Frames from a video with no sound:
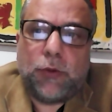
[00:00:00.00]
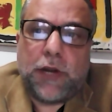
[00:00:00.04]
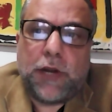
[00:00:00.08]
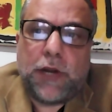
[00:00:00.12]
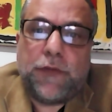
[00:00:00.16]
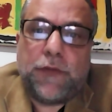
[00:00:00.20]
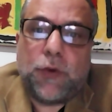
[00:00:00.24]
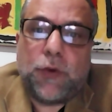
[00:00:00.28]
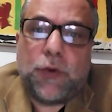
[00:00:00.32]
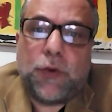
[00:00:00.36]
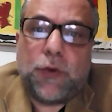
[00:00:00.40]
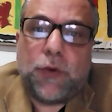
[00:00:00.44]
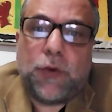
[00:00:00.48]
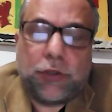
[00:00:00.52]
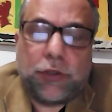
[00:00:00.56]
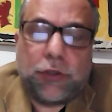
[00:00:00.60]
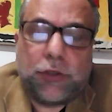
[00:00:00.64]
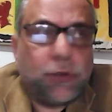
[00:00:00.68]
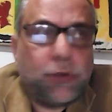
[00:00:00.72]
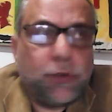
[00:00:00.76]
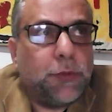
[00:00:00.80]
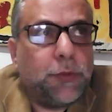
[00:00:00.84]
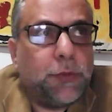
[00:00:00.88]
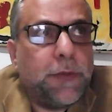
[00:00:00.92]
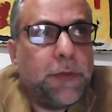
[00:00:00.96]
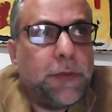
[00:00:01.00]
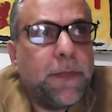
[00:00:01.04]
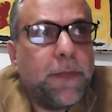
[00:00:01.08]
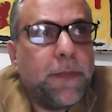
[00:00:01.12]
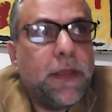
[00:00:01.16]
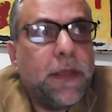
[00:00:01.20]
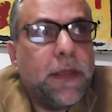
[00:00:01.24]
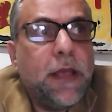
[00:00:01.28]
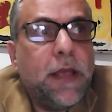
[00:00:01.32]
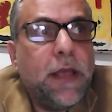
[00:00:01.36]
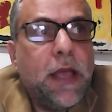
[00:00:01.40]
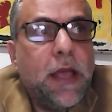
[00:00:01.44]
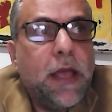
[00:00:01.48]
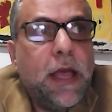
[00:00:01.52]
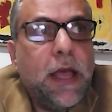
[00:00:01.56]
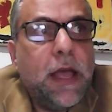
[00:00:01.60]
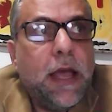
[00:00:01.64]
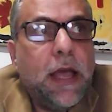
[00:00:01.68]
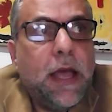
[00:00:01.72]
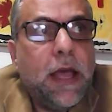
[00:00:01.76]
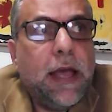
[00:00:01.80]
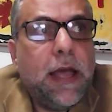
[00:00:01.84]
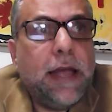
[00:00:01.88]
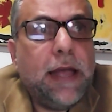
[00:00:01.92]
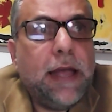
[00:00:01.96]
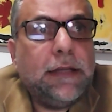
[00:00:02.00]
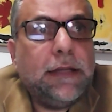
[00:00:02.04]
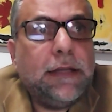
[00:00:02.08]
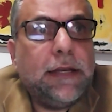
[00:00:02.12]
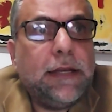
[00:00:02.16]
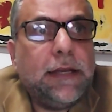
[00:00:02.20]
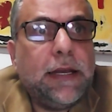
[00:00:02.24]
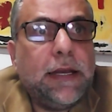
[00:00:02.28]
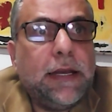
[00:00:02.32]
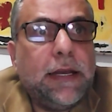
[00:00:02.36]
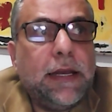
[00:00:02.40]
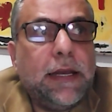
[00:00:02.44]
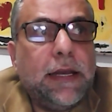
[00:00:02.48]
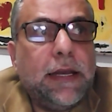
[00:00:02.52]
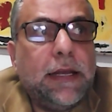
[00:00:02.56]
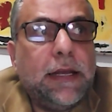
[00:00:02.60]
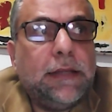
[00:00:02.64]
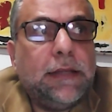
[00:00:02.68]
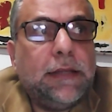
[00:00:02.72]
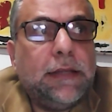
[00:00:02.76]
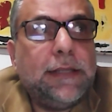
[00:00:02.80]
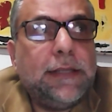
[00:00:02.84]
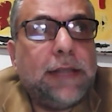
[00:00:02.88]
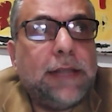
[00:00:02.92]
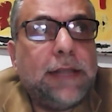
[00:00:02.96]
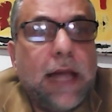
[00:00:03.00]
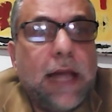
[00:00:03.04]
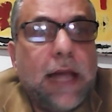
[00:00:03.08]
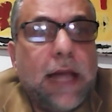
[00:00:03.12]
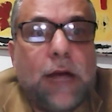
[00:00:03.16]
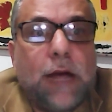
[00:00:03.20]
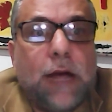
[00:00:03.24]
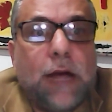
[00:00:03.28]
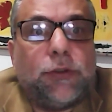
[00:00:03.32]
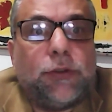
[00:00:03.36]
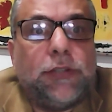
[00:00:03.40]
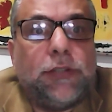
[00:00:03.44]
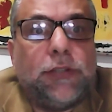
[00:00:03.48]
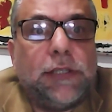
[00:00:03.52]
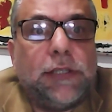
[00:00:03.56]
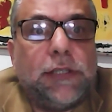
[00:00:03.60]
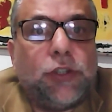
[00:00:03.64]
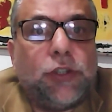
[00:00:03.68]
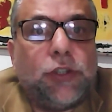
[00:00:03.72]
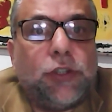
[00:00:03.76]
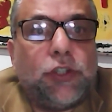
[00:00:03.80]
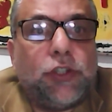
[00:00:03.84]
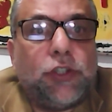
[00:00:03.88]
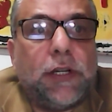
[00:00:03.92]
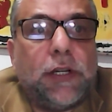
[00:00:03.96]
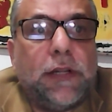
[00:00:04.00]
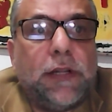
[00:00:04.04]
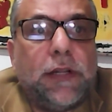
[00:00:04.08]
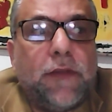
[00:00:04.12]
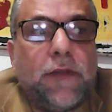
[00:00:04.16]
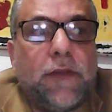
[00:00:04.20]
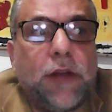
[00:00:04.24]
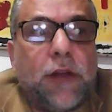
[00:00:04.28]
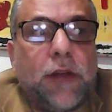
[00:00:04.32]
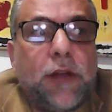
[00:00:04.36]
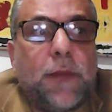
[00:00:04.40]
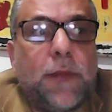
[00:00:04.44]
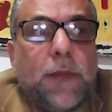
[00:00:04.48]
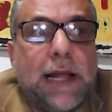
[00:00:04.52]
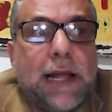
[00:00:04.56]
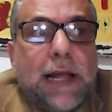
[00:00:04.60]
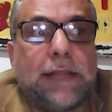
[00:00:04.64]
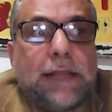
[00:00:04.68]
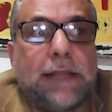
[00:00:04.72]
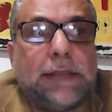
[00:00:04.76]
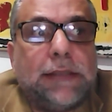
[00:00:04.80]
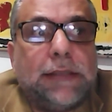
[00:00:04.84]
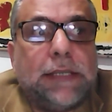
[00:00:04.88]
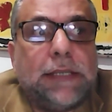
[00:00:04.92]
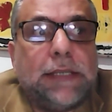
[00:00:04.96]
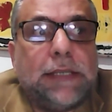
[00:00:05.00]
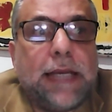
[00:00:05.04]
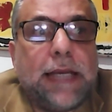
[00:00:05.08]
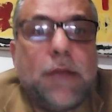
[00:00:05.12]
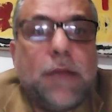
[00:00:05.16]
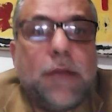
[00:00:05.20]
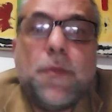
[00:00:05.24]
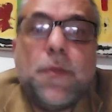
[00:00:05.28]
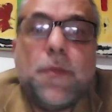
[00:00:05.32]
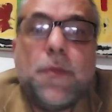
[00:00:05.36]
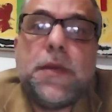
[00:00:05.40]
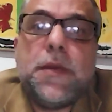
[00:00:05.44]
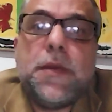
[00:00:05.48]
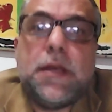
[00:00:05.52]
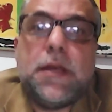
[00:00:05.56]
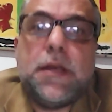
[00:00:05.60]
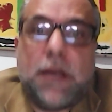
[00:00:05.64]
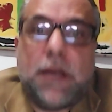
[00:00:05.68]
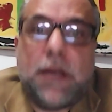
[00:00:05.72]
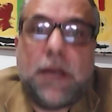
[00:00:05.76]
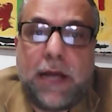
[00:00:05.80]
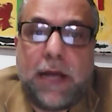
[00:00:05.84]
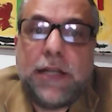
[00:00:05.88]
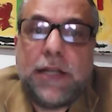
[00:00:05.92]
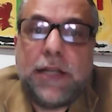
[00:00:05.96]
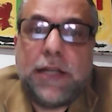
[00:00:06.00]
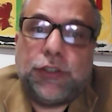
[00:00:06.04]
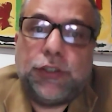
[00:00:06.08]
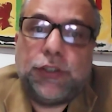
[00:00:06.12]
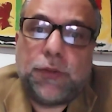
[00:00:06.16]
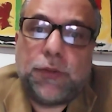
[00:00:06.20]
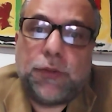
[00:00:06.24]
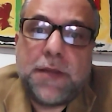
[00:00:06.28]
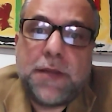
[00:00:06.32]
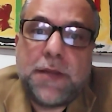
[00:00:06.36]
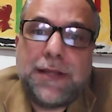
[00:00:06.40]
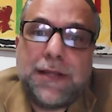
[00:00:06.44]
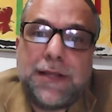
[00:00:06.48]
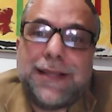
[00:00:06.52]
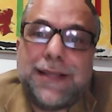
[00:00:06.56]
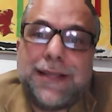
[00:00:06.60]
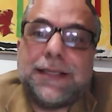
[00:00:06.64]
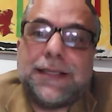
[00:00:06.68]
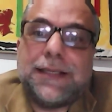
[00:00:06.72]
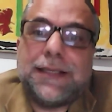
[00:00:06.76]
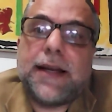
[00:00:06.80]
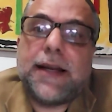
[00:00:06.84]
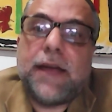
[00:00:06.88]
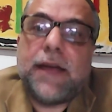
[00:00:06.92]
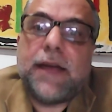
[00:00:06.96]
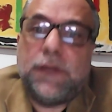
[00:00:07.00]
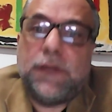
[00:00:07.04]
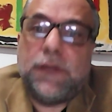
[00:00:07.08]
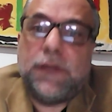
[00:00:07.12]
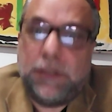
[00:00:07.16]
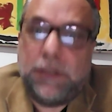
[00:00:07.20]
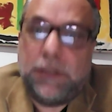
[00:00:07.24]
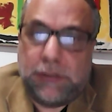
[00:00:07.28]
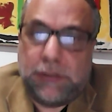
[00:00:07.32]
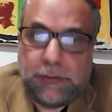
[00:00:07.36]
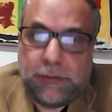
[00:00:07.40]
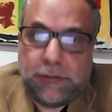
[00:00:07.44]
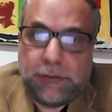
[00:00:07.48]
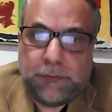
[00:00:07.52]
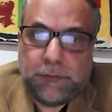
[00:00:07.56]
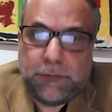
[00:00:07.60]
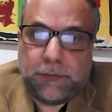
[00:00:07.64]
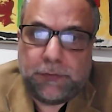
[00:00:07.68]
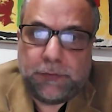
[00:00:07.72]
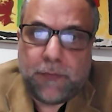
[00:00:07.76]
forward, excuse me. And this allows the social and environmental balance can be an instrument that describes this.